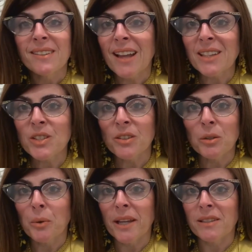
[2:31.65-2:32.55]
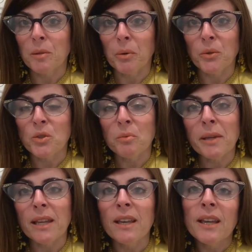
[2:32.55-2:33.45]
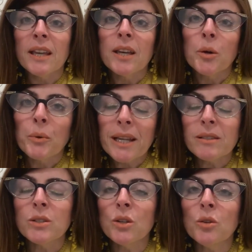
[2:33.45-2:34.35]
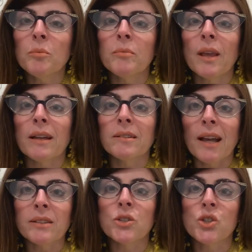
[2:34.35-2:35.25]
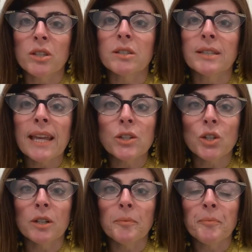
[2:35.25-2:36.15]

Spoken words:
That's not the way it's supposed to be. We assume that that's just nature.